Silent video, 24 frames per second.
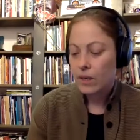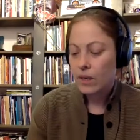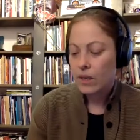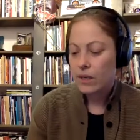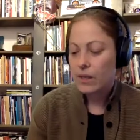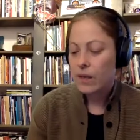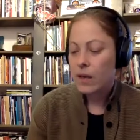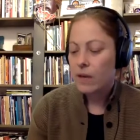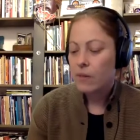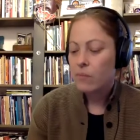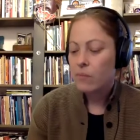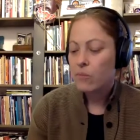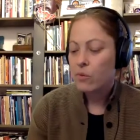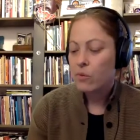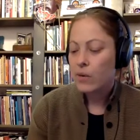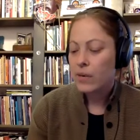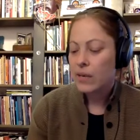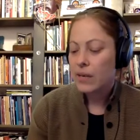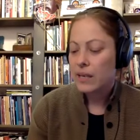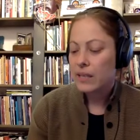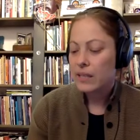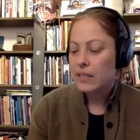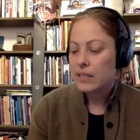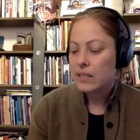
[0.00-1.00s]
A young
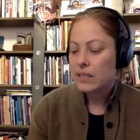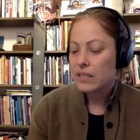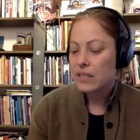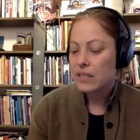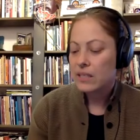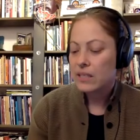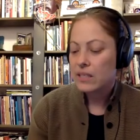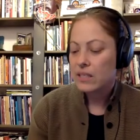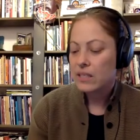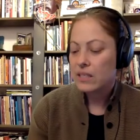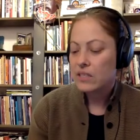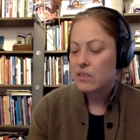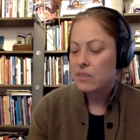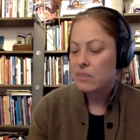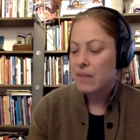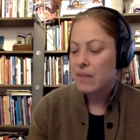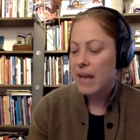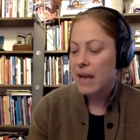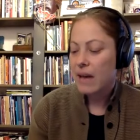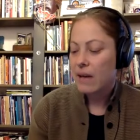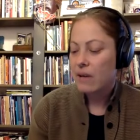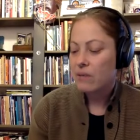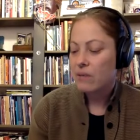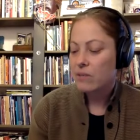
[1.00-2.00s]
boy steals from
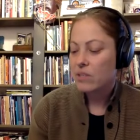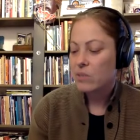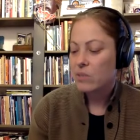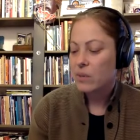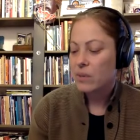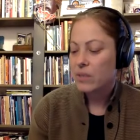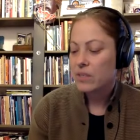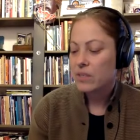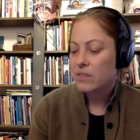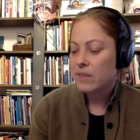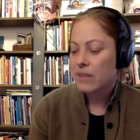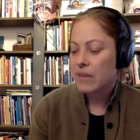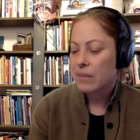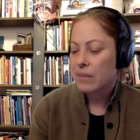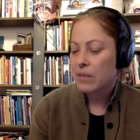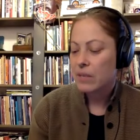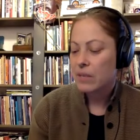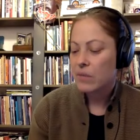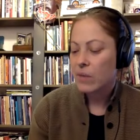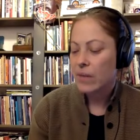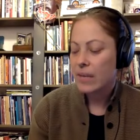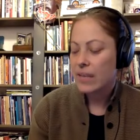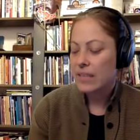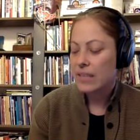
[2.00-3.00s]
the house where his
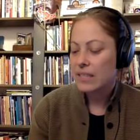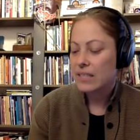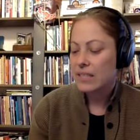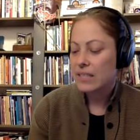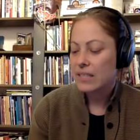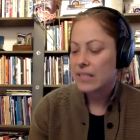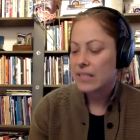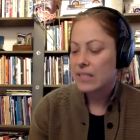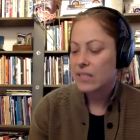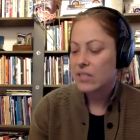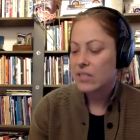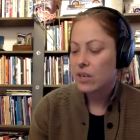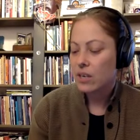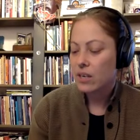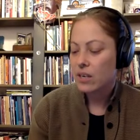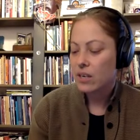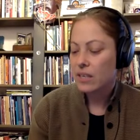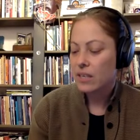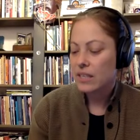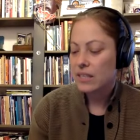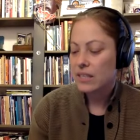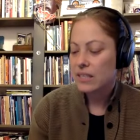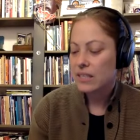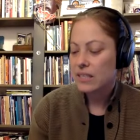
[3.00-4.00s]
family waits in
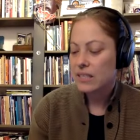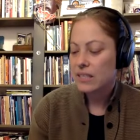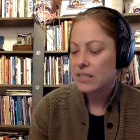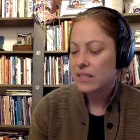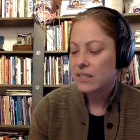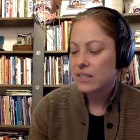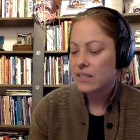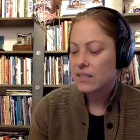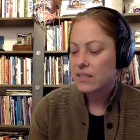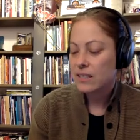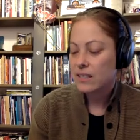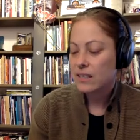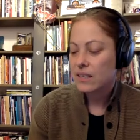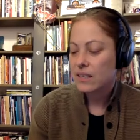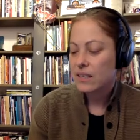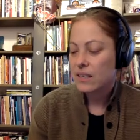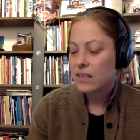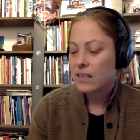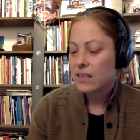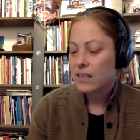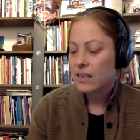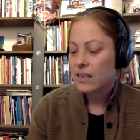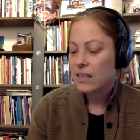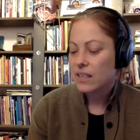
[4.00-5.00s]
darkness.
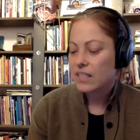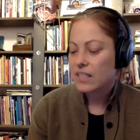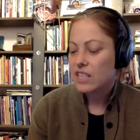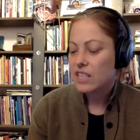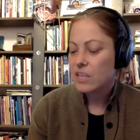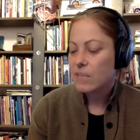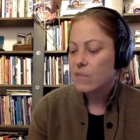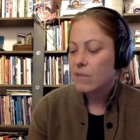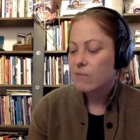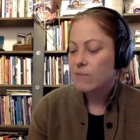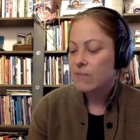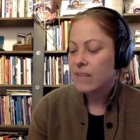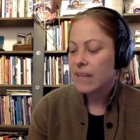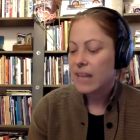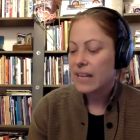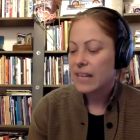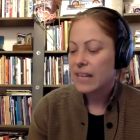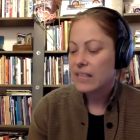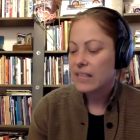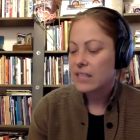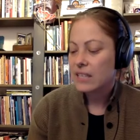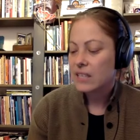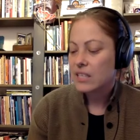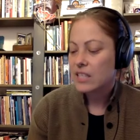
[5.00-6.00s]
A seam of
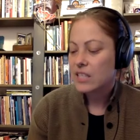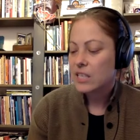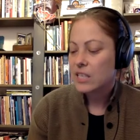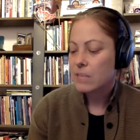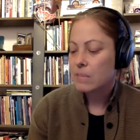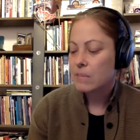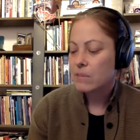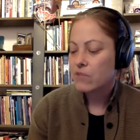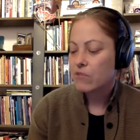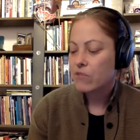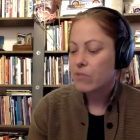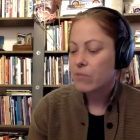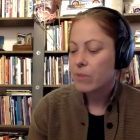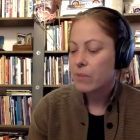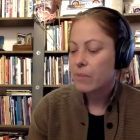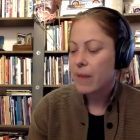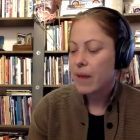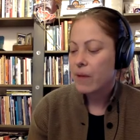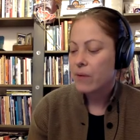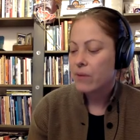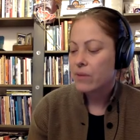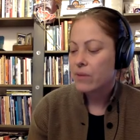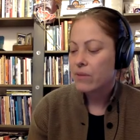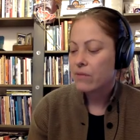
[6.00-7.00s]
light seeps from the
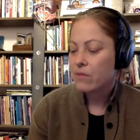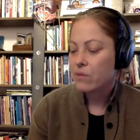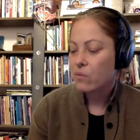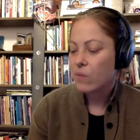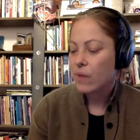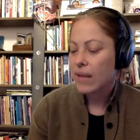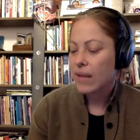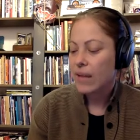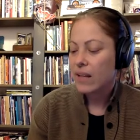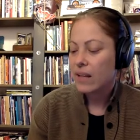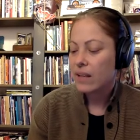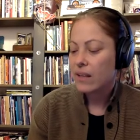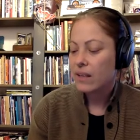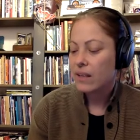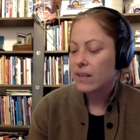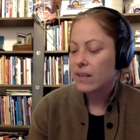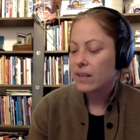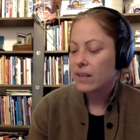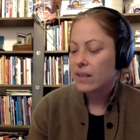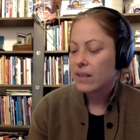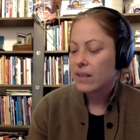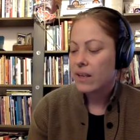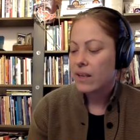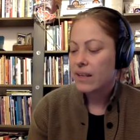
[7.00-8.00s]
mouth of the well,
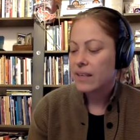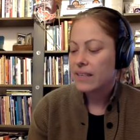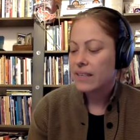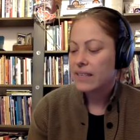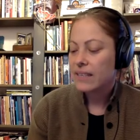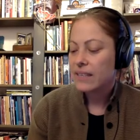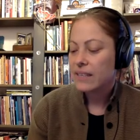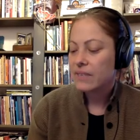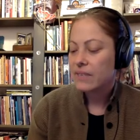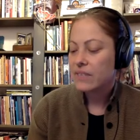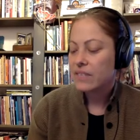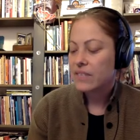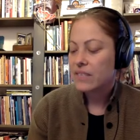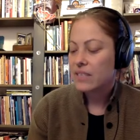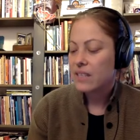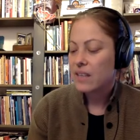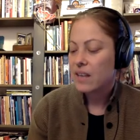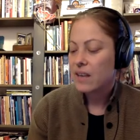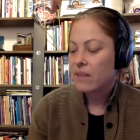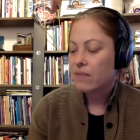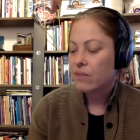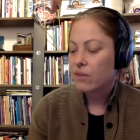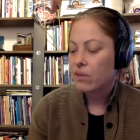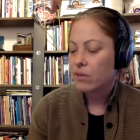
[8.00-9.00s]
and he lifts its
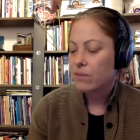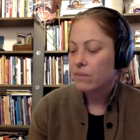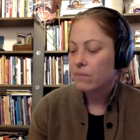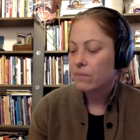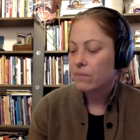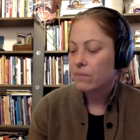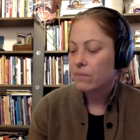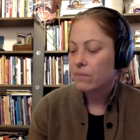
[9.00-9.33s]
cover.